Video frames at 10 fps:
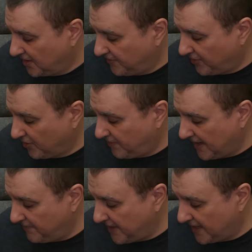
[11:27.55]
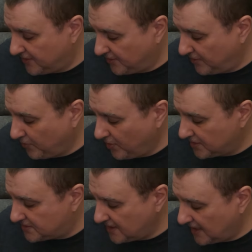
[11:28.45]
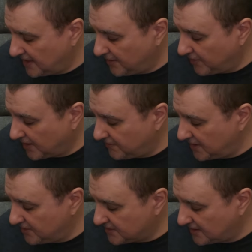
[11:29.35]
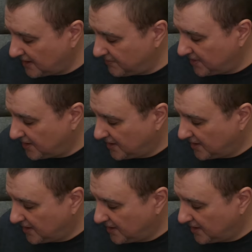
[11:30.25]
for my band Nerdy Warts, and then we're going to be using them.